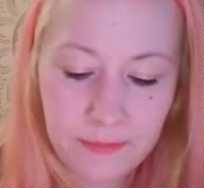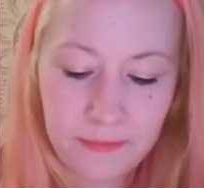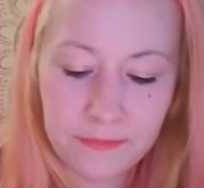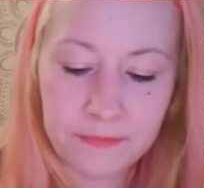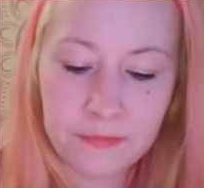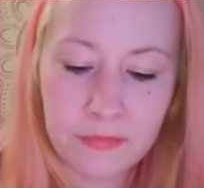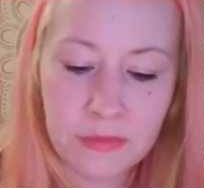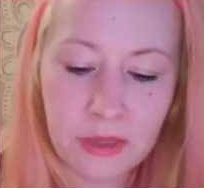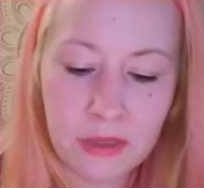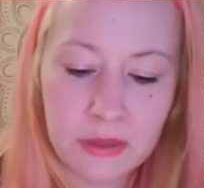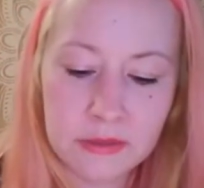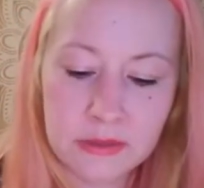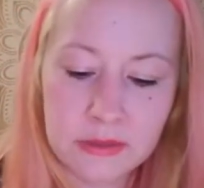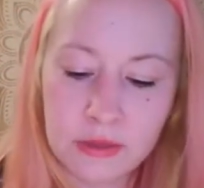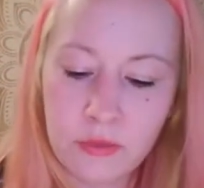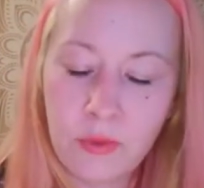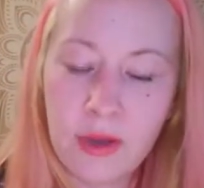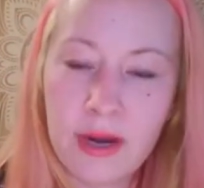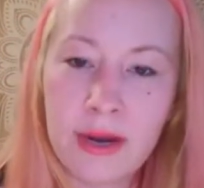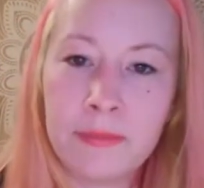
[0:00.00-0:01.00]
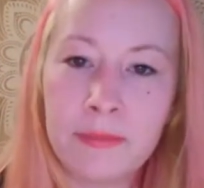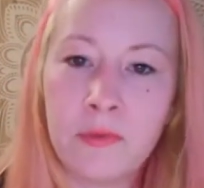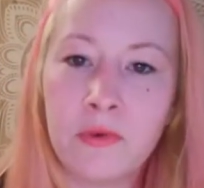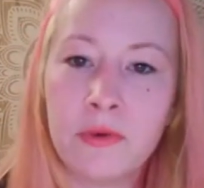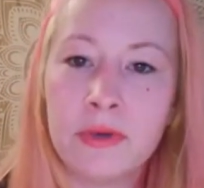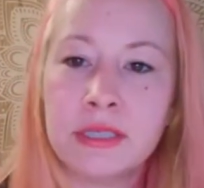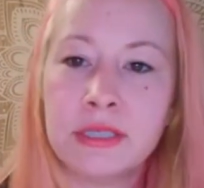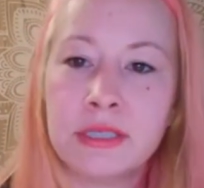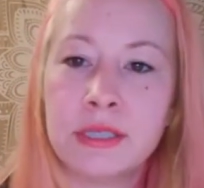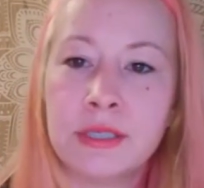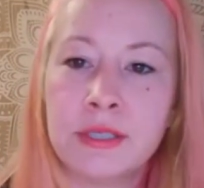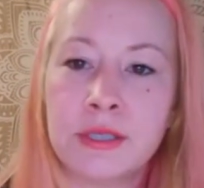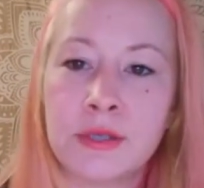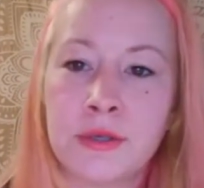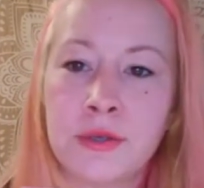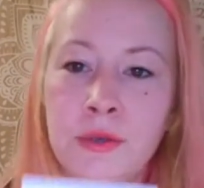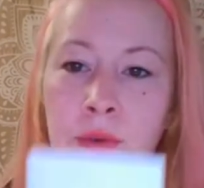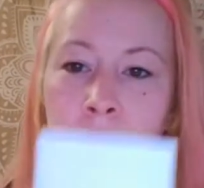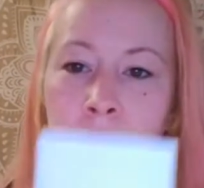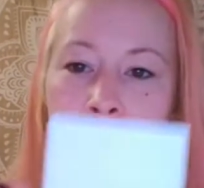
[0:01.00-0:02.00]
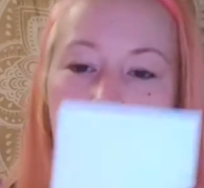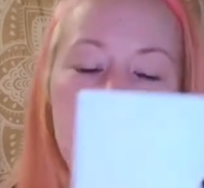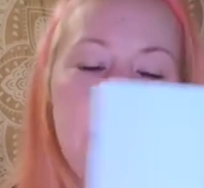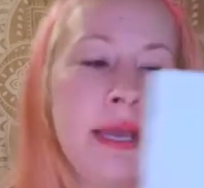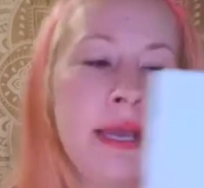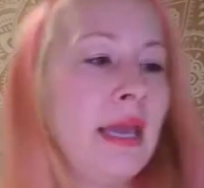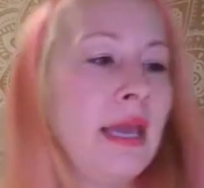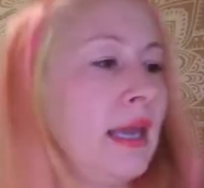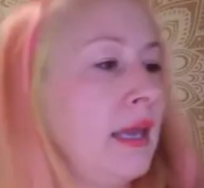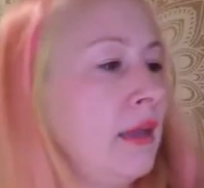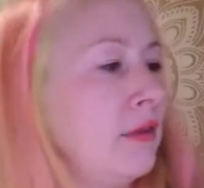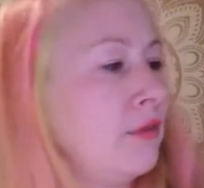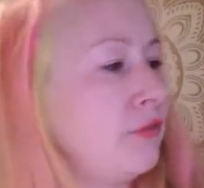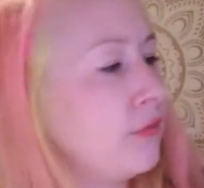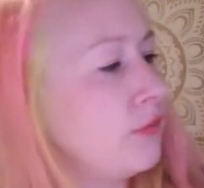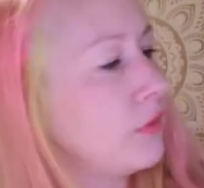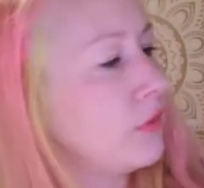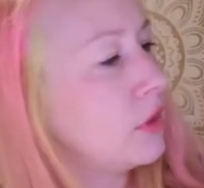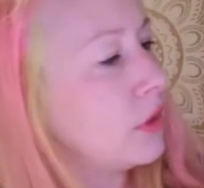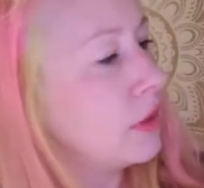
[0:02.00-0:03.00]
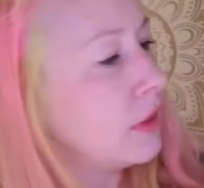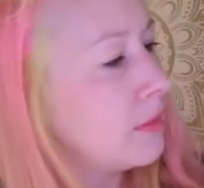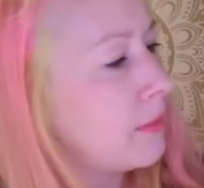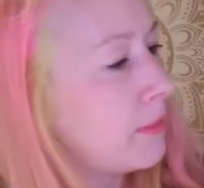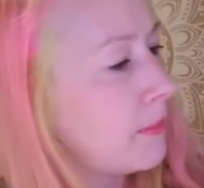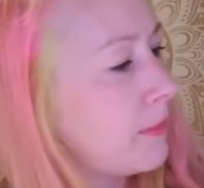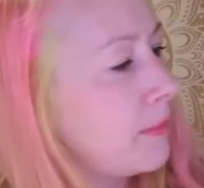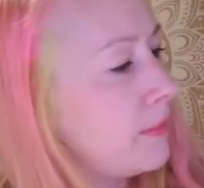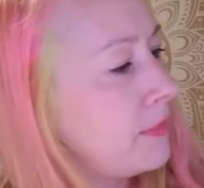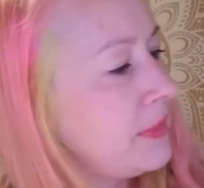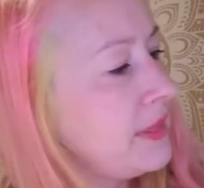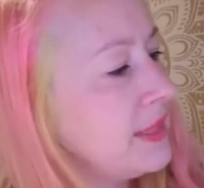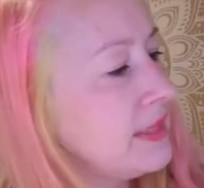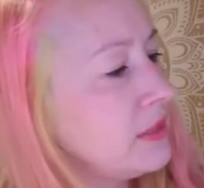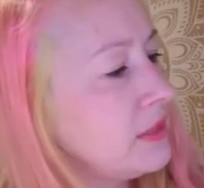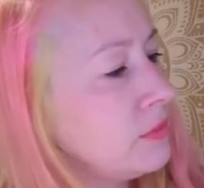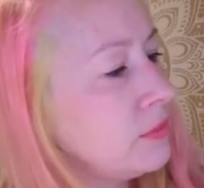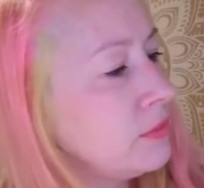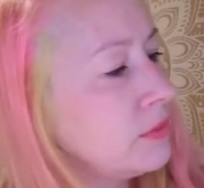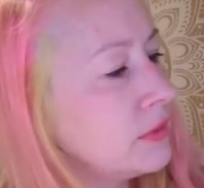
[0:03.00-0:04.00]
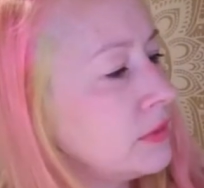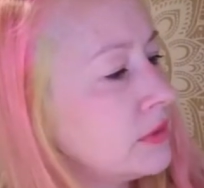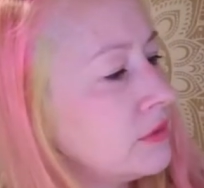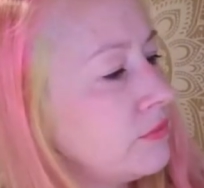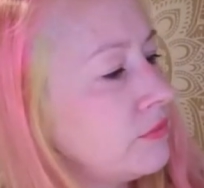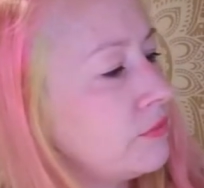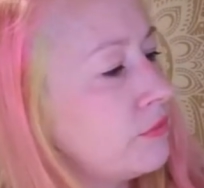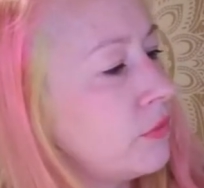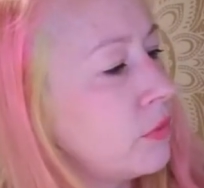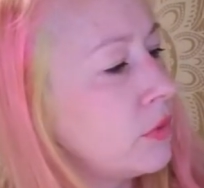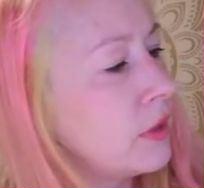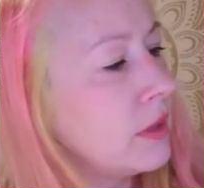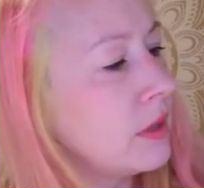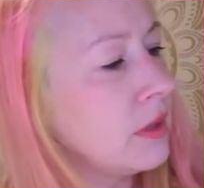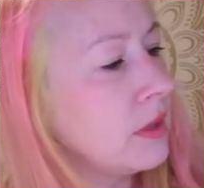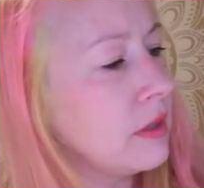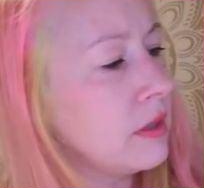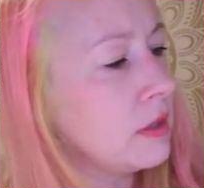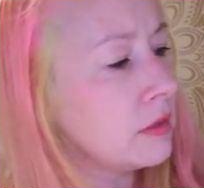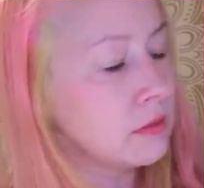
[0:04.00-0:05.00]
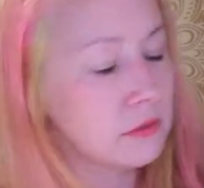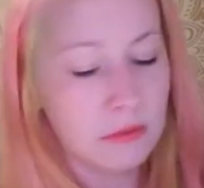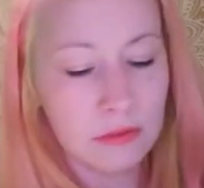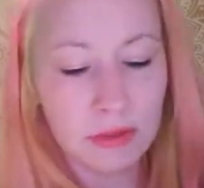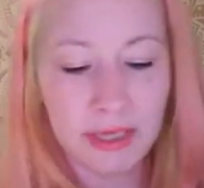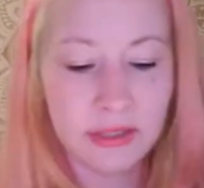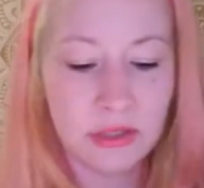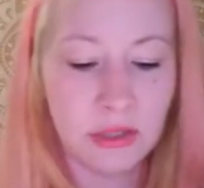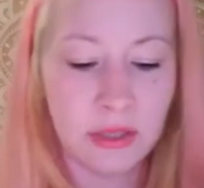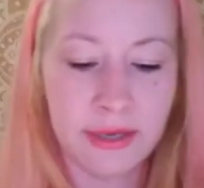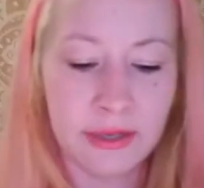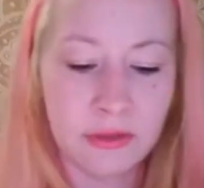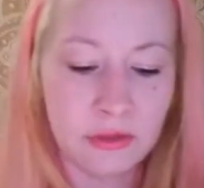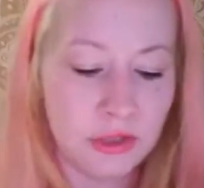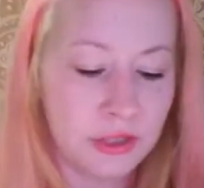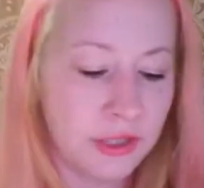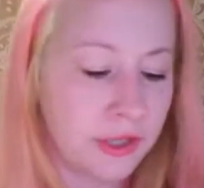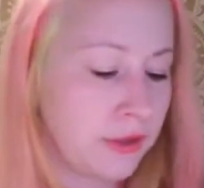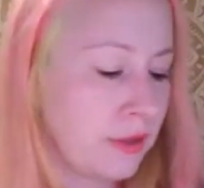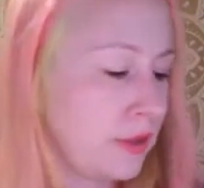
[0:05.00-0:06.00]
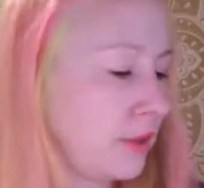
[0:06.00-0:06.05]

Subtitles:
So what I'm going to do, if this was 4, actually I'll show you.